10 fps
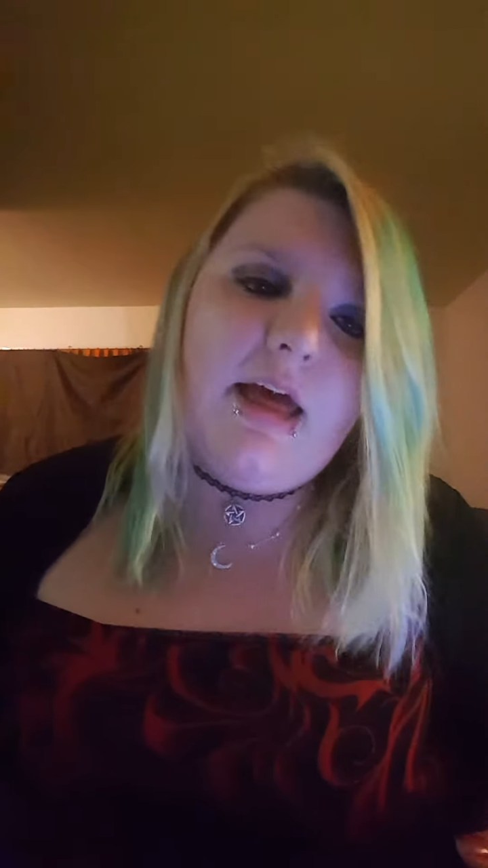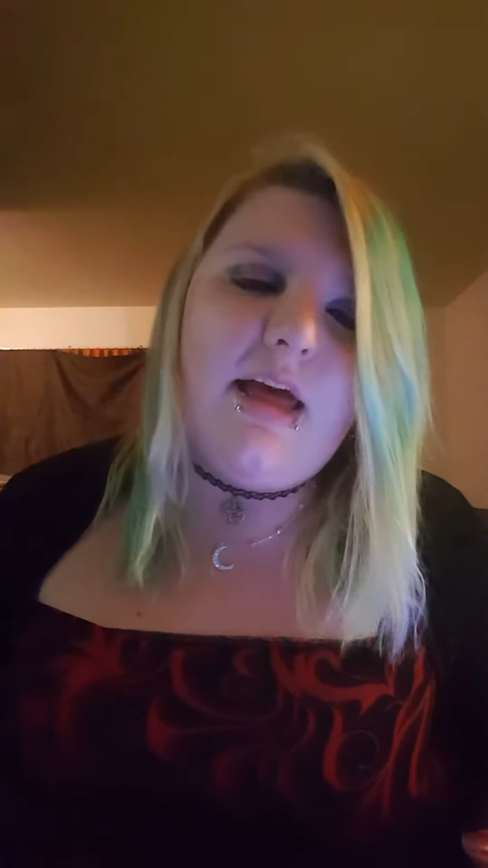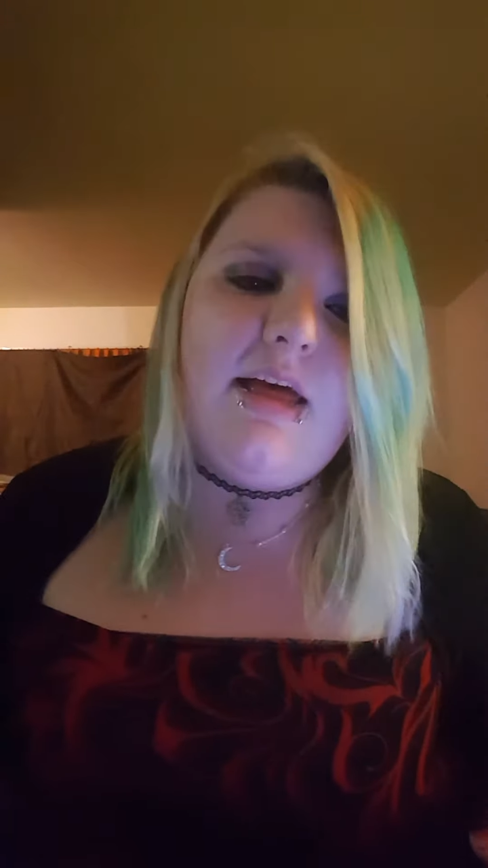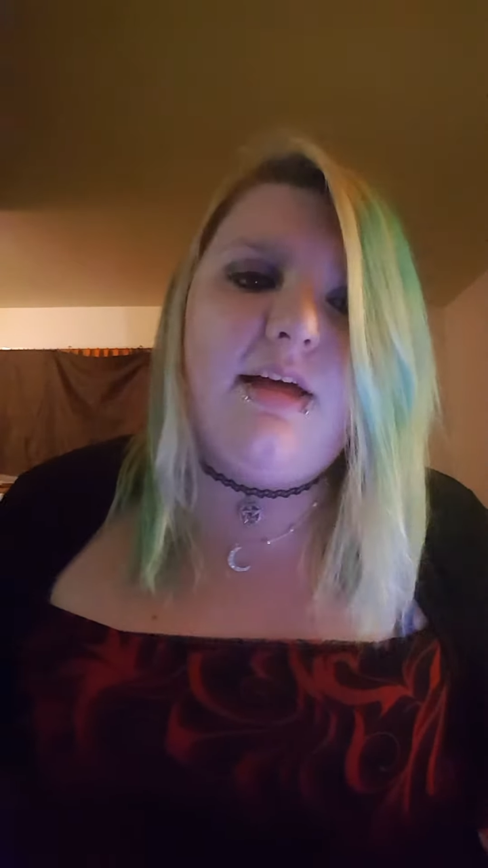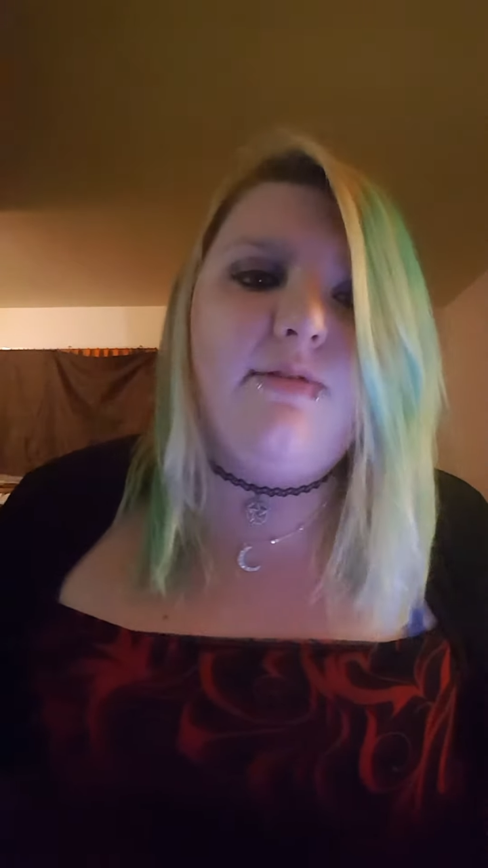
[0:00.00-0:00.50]

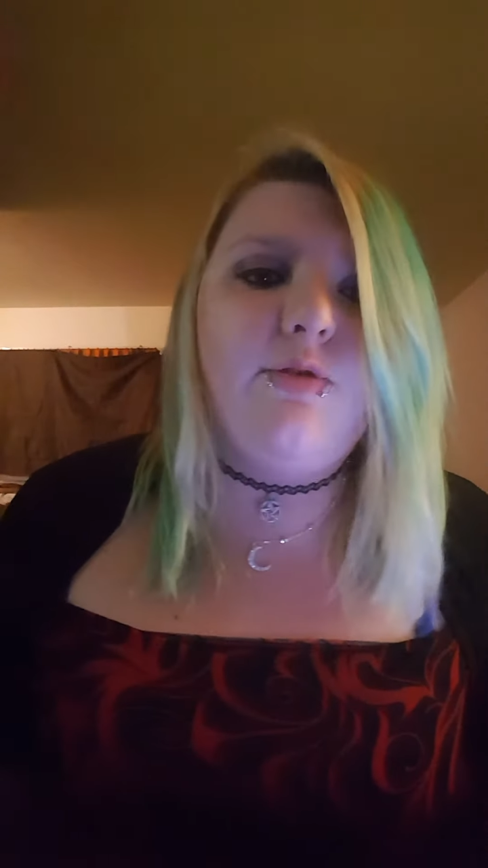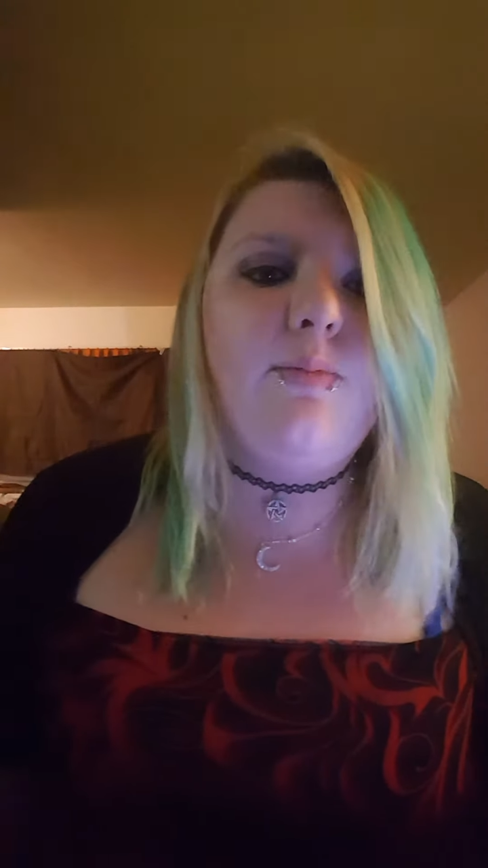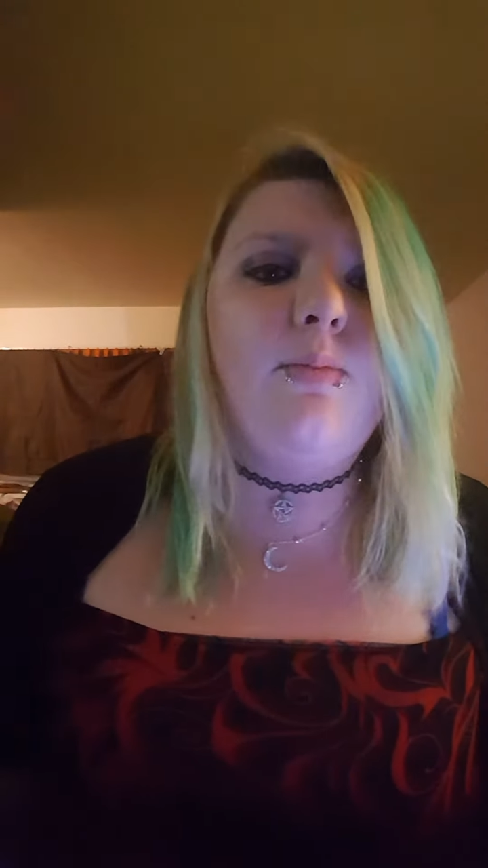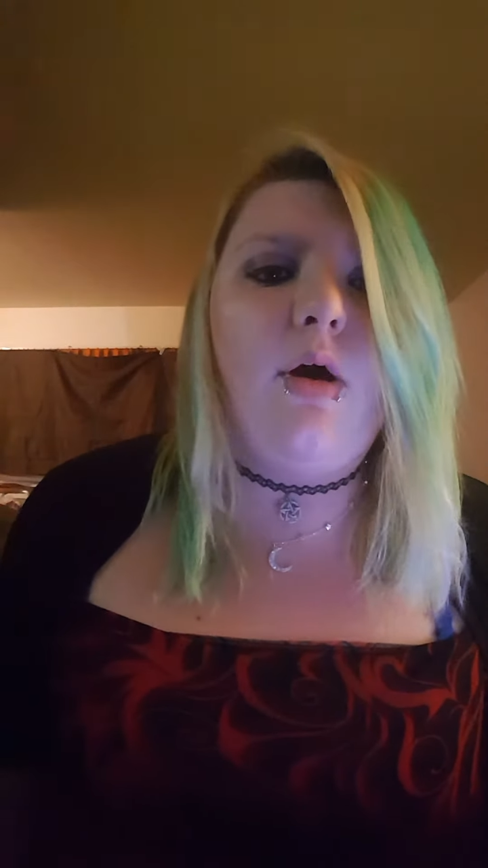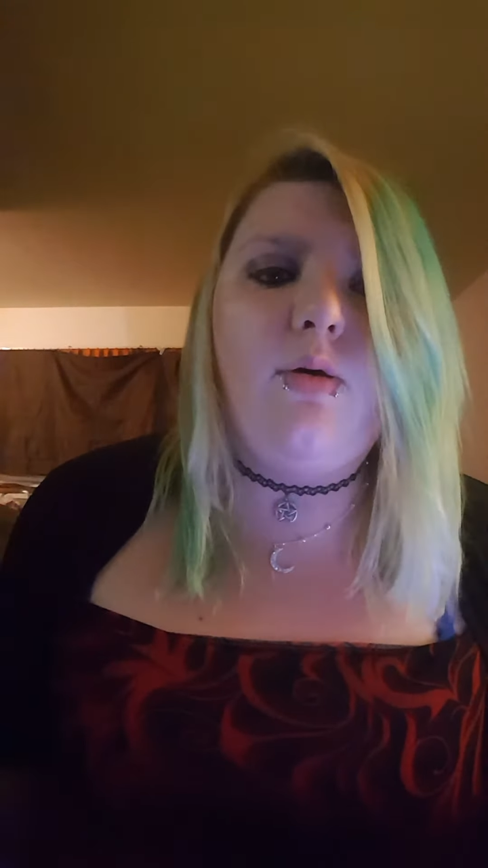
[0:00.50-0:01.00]

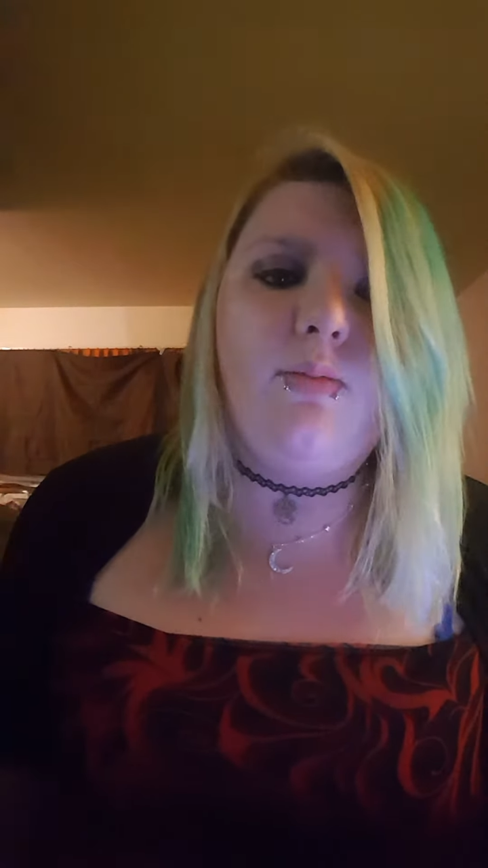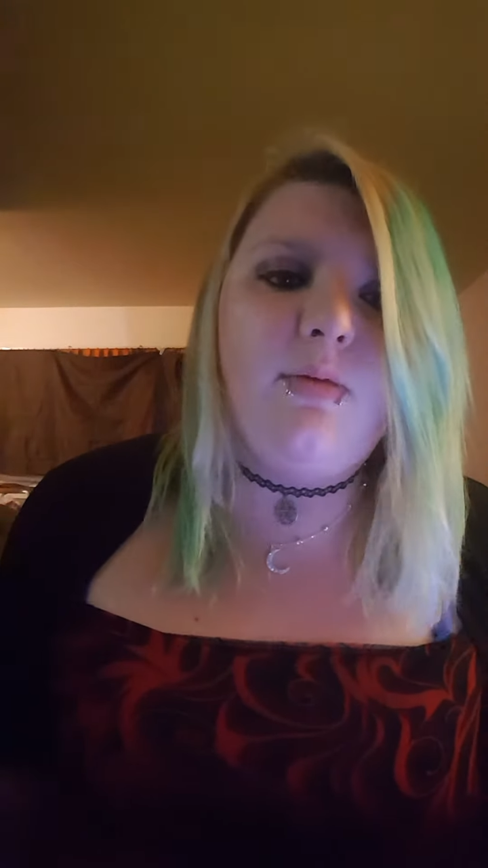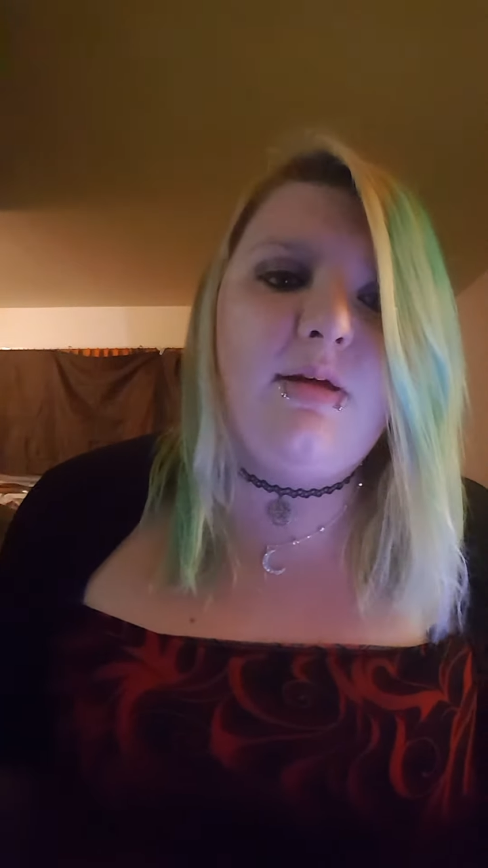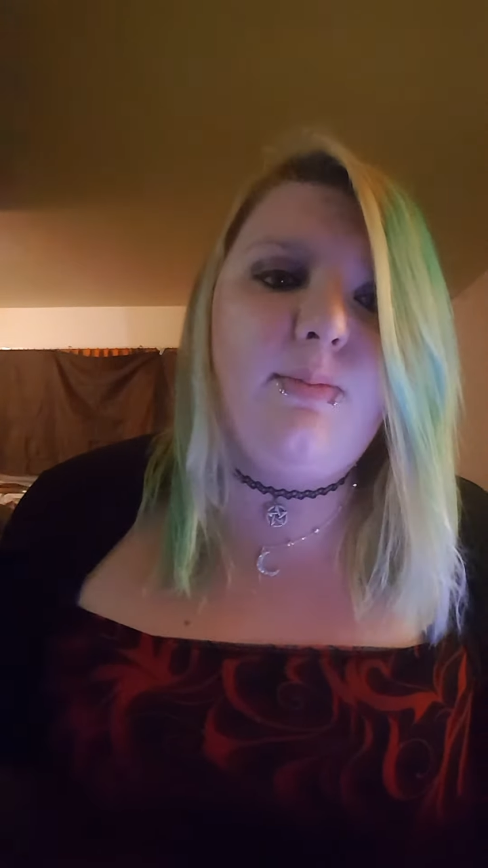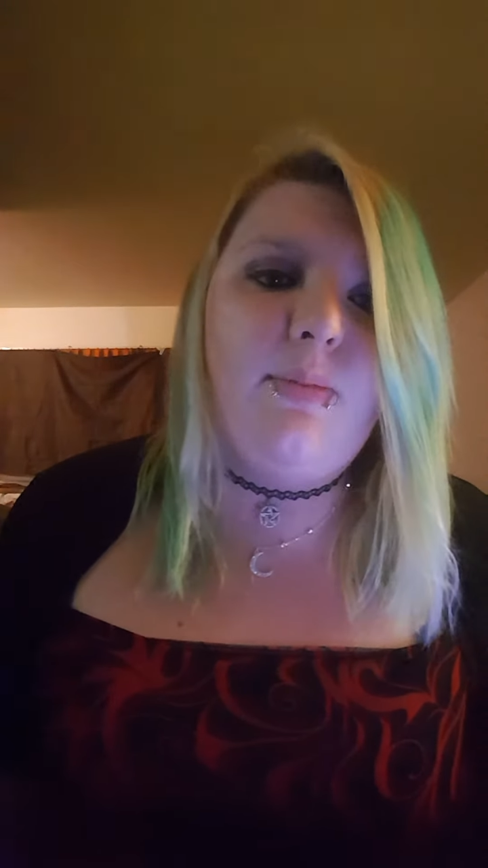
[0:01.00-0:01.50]
every
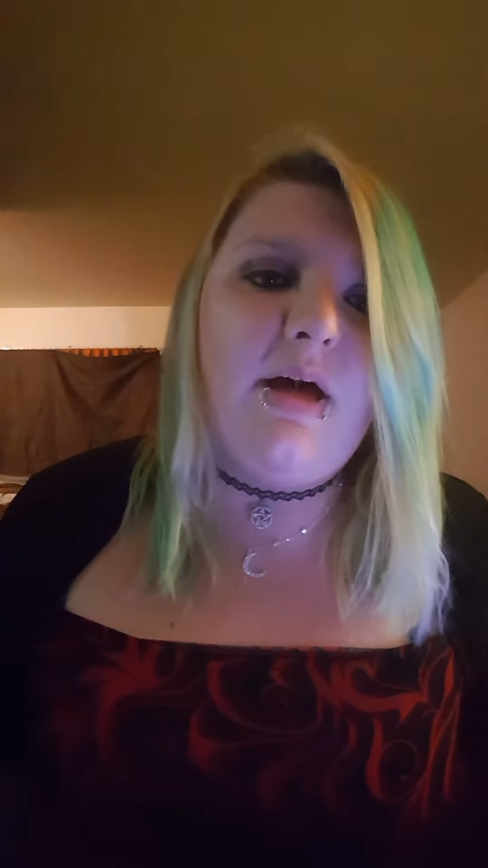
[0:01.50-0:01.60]
moment